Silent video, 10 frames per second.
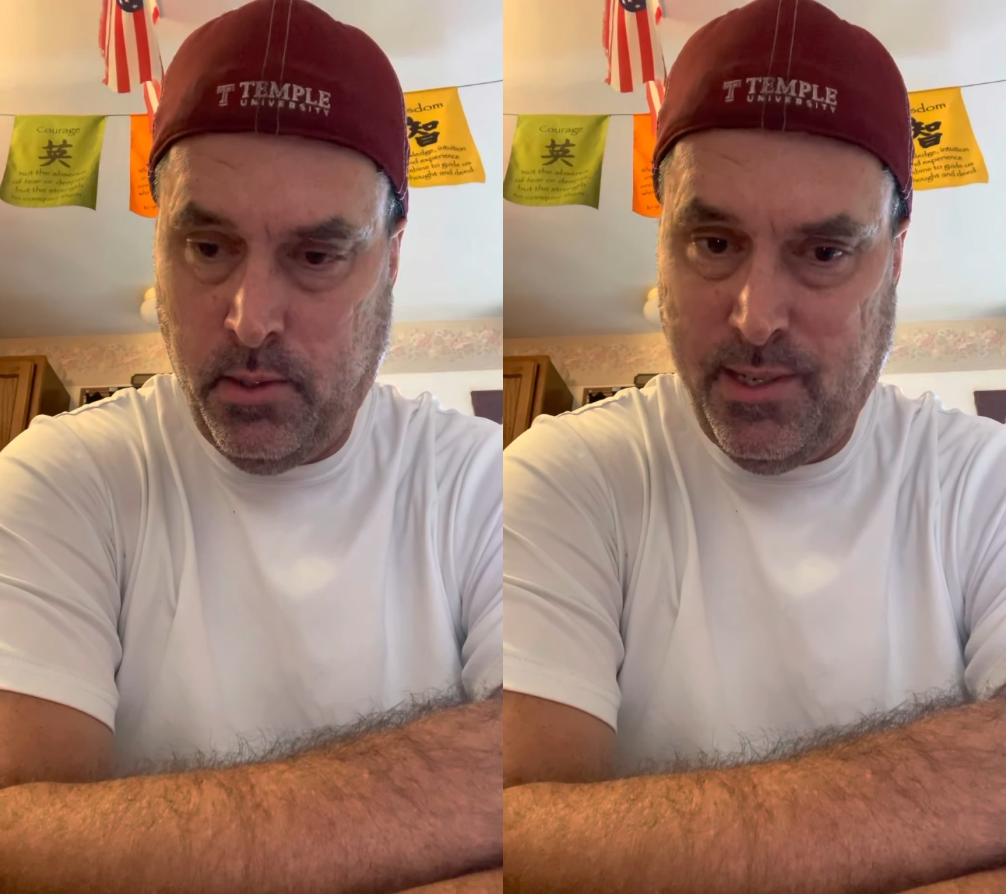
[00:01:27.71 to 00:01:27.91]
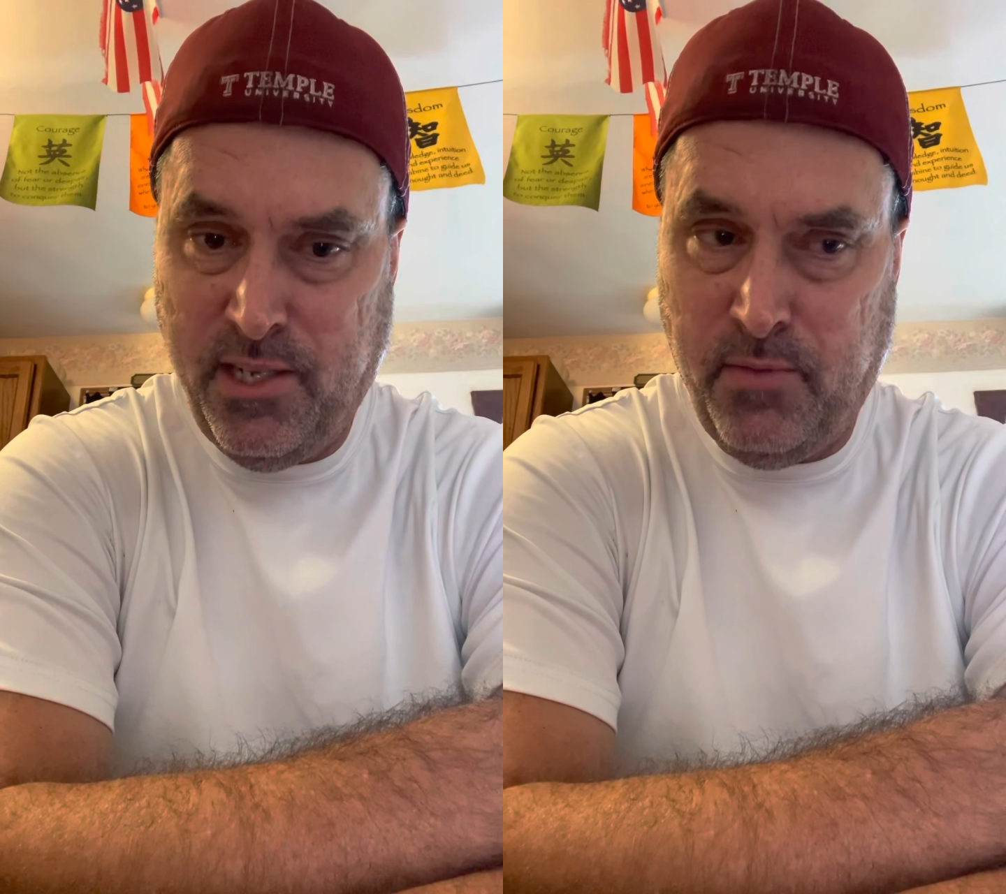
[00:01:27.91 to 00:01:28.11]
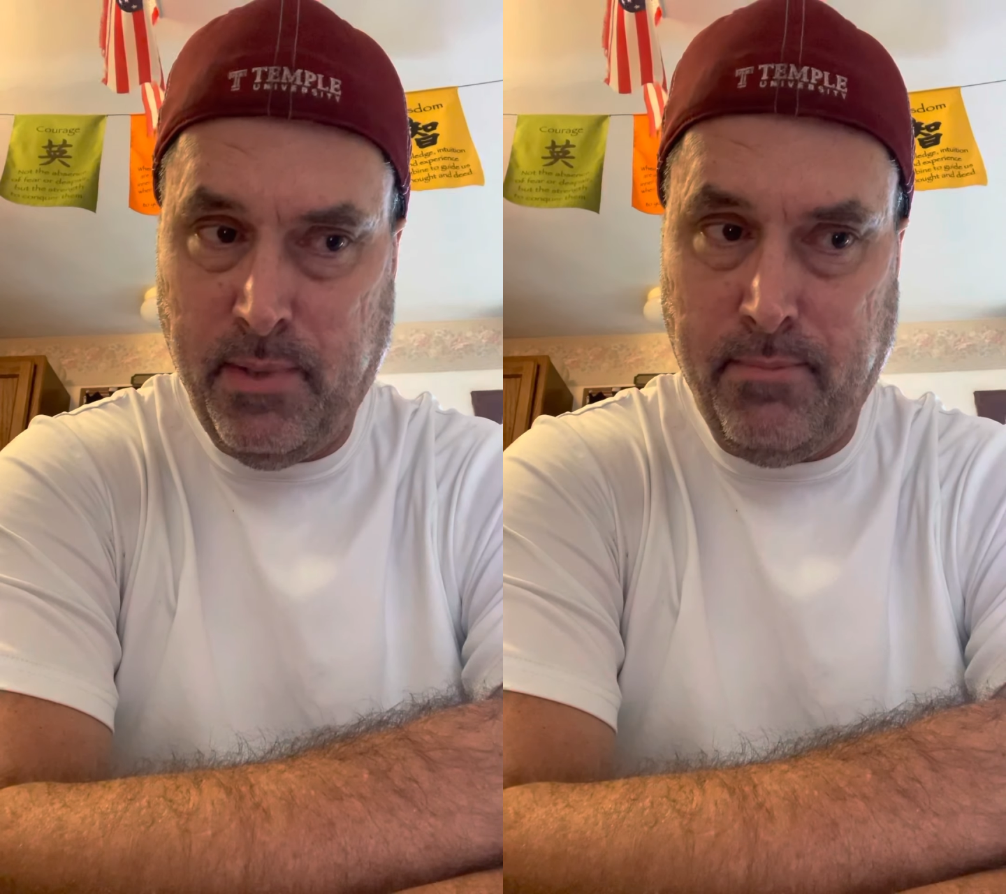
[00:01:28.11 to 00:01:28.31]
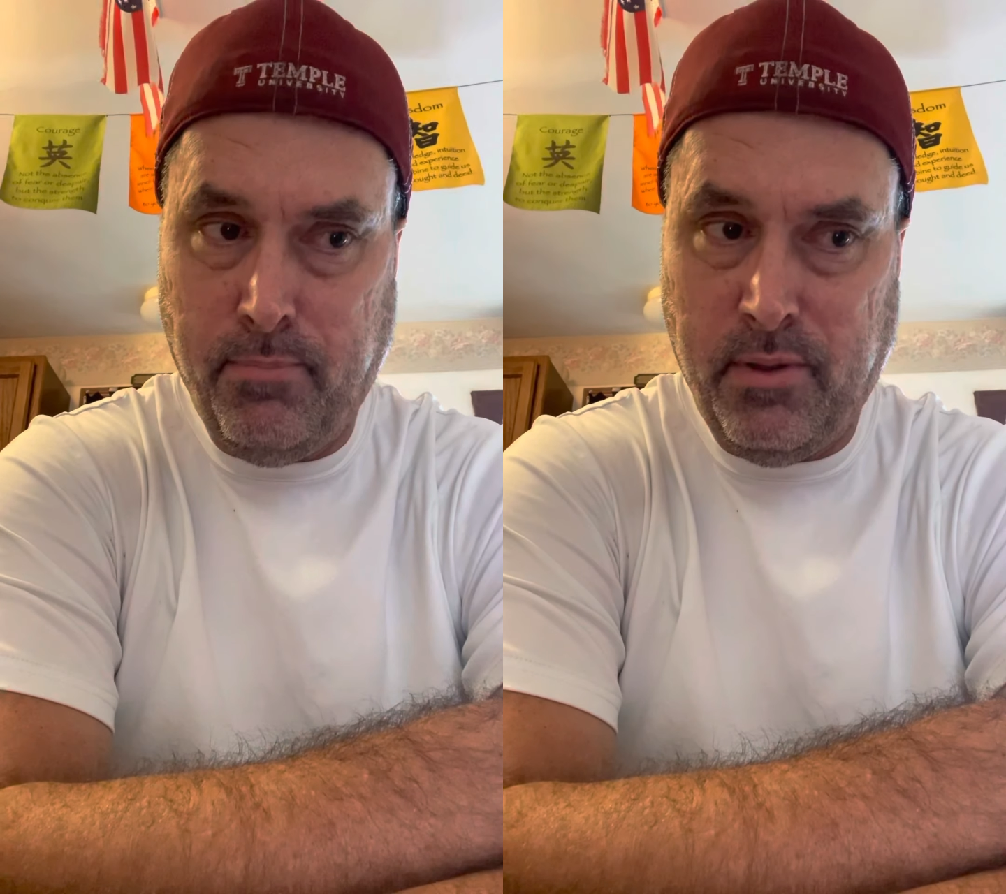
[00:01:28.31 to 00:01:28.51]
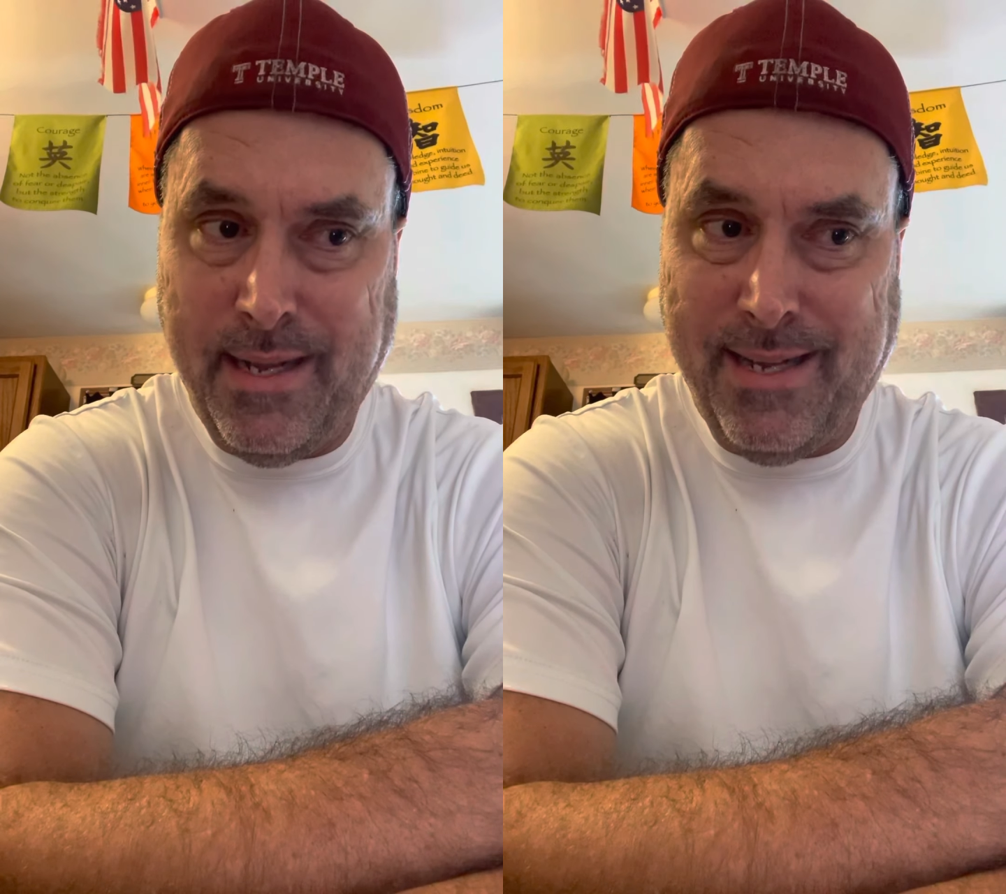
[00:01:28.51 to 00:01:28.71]
It's been
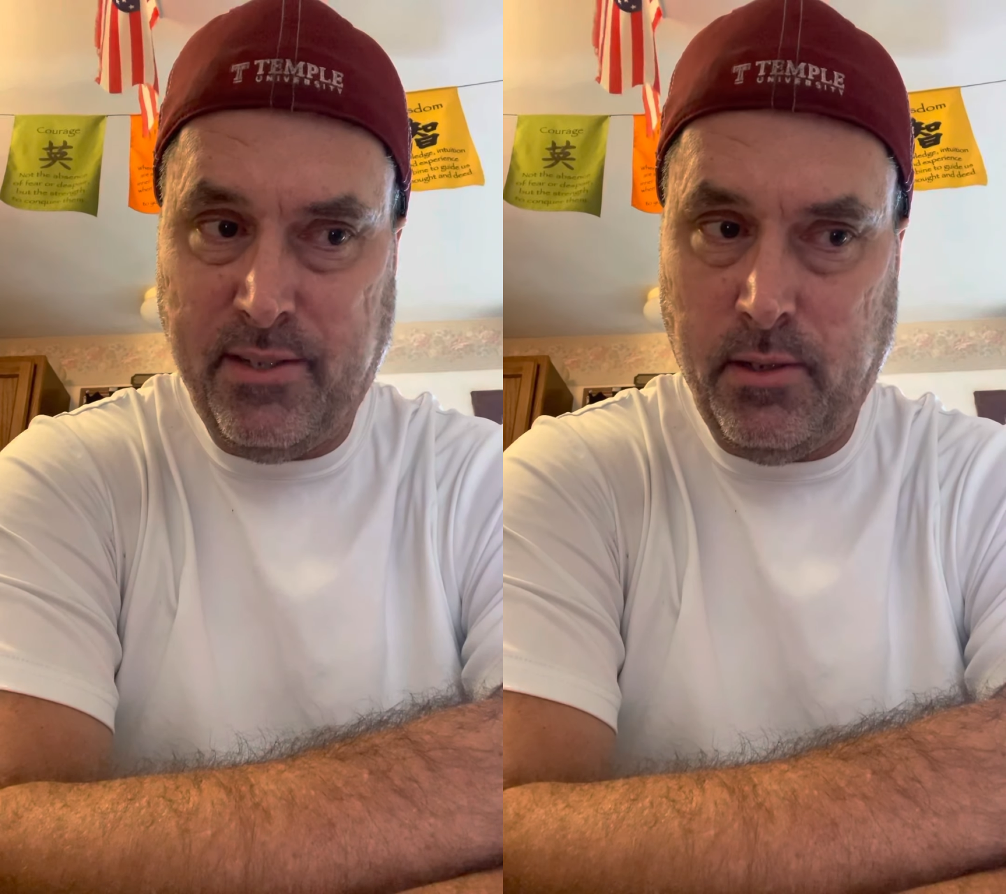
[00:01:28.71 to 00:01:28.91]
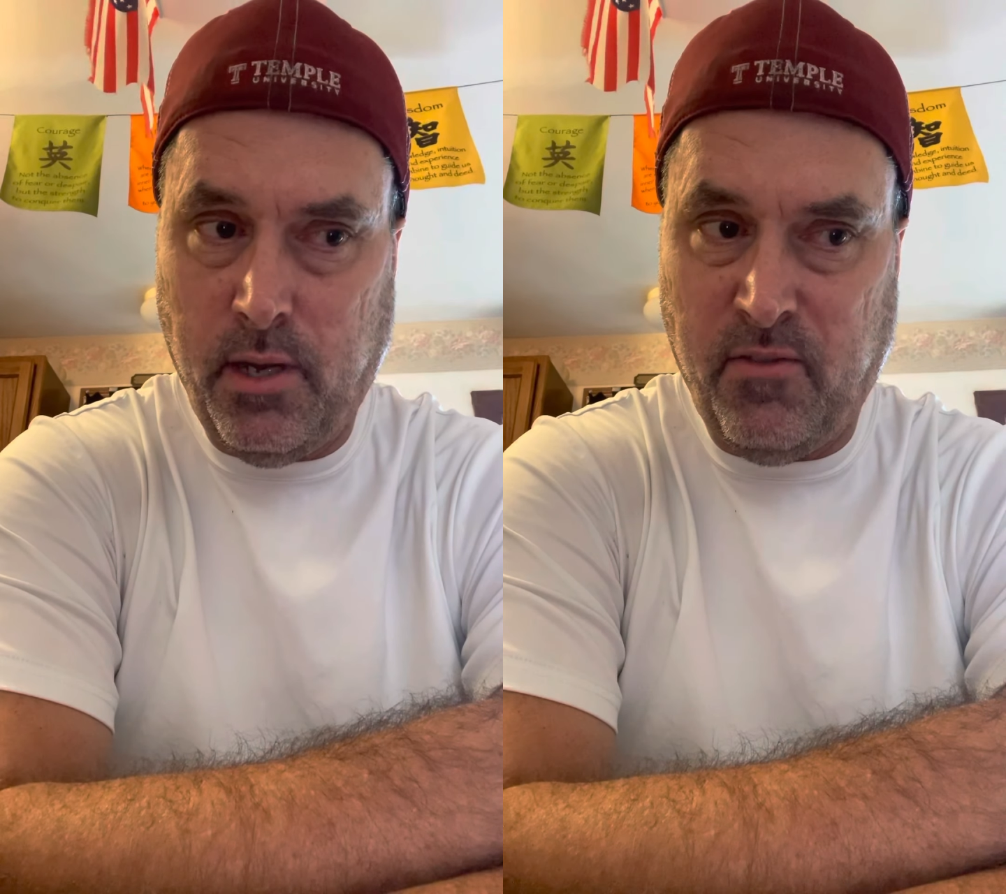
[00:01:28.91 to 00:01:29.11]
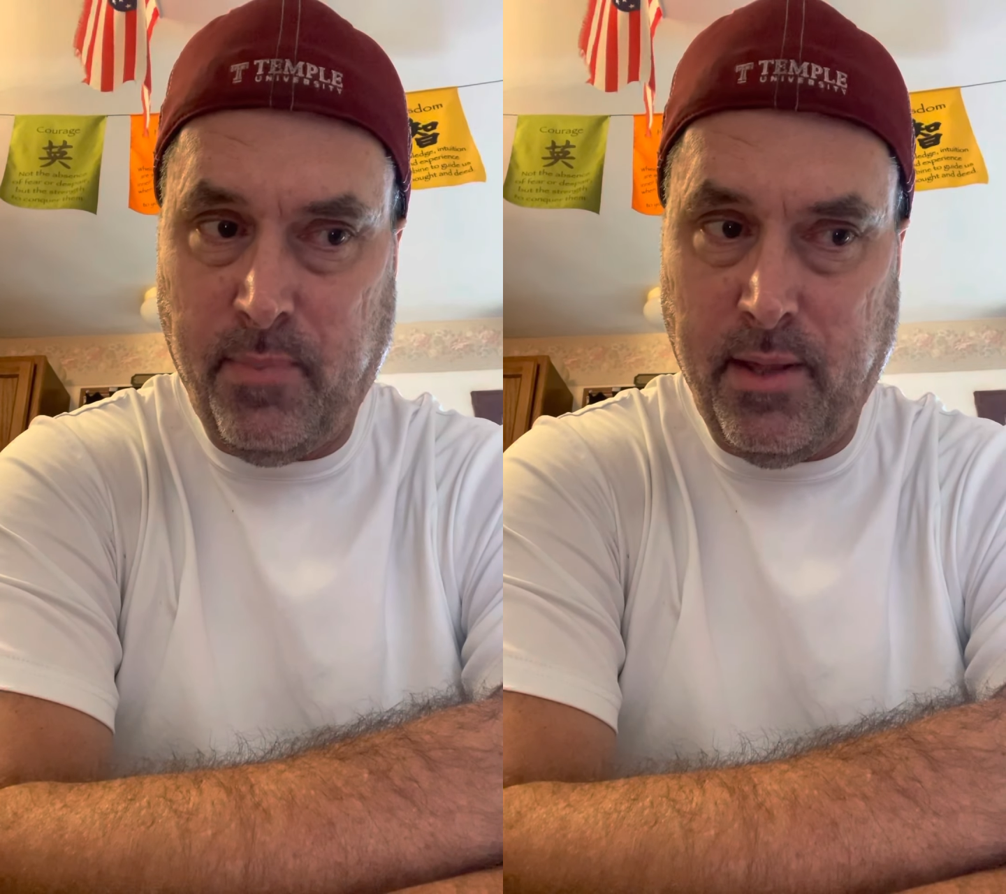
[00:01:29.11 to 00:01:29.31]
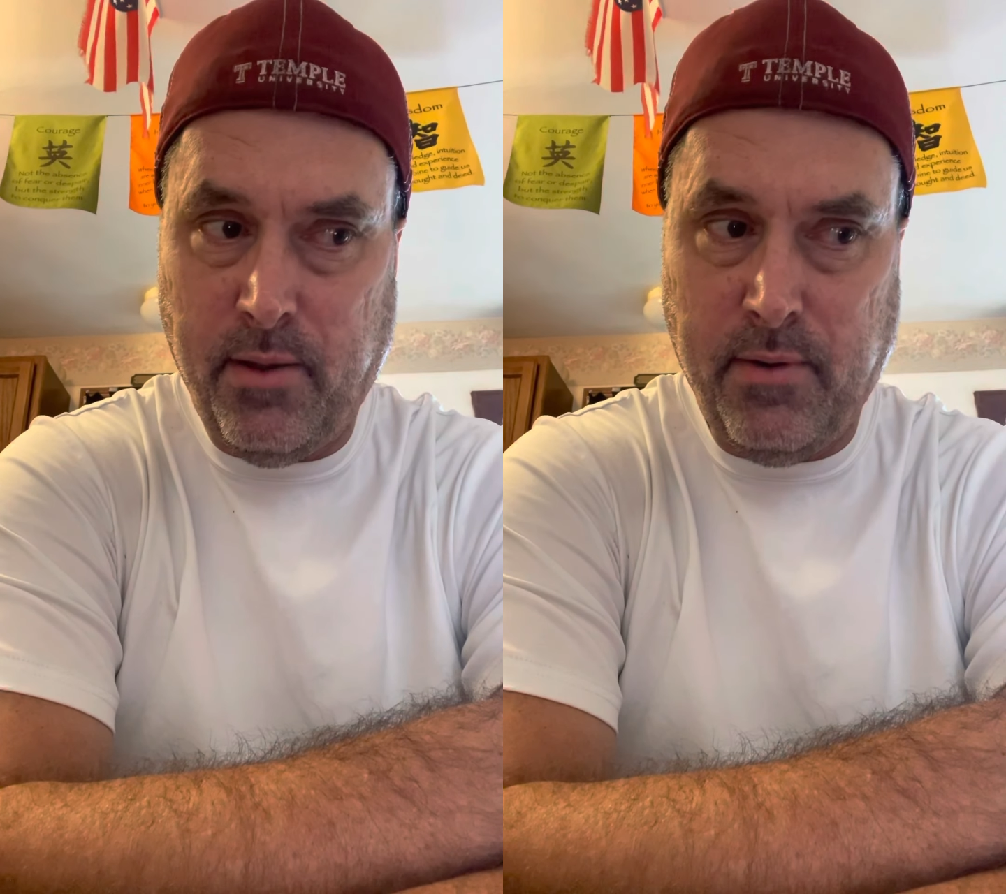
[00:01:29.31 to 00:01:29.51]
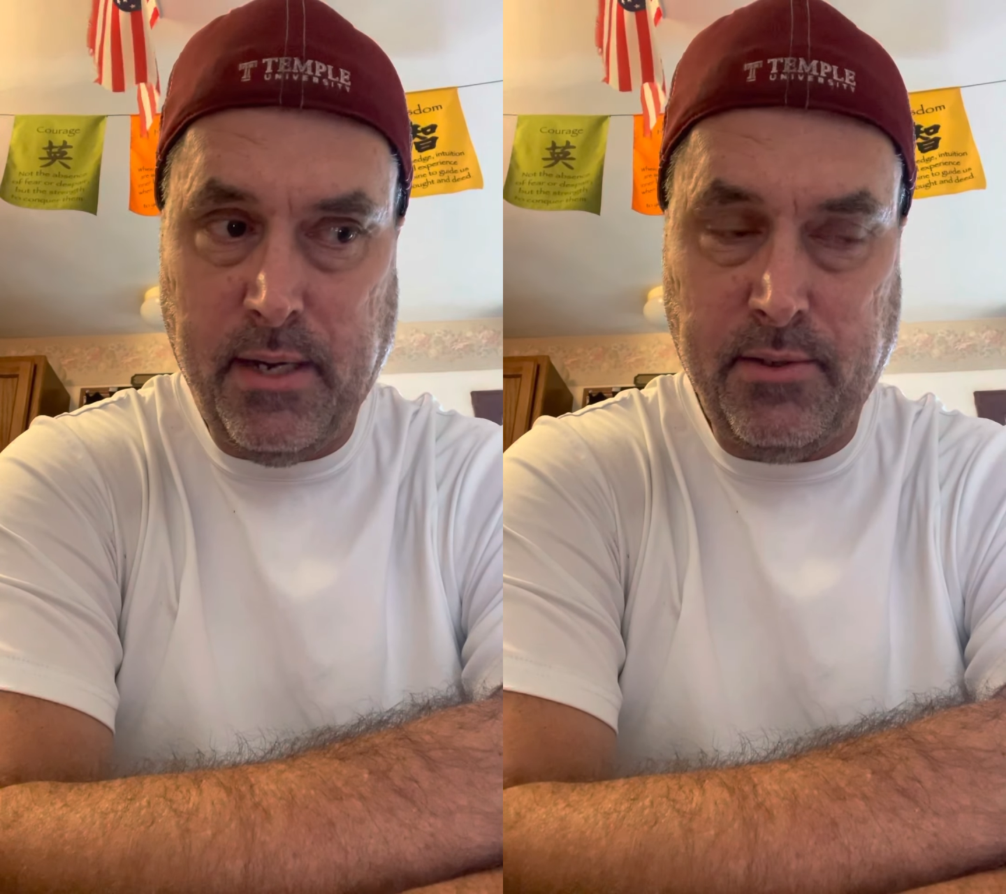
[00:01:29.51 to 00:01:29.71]
blasted off by the
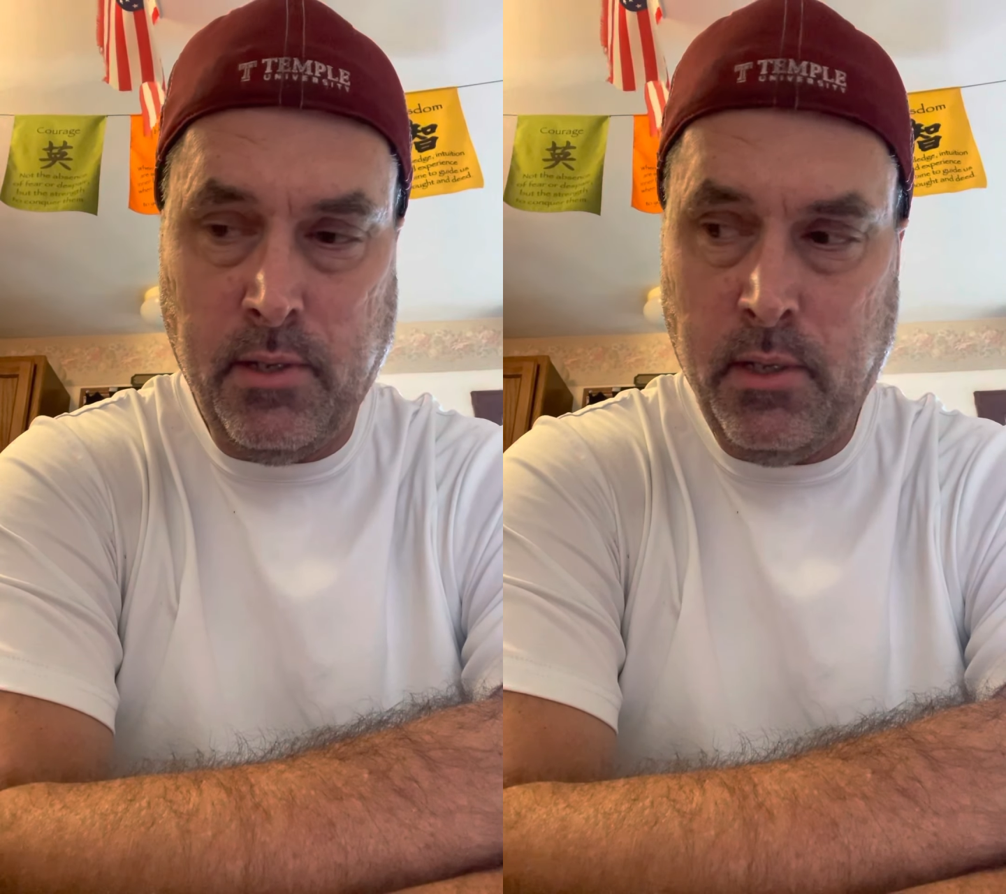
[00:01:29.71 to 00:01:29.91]
rains.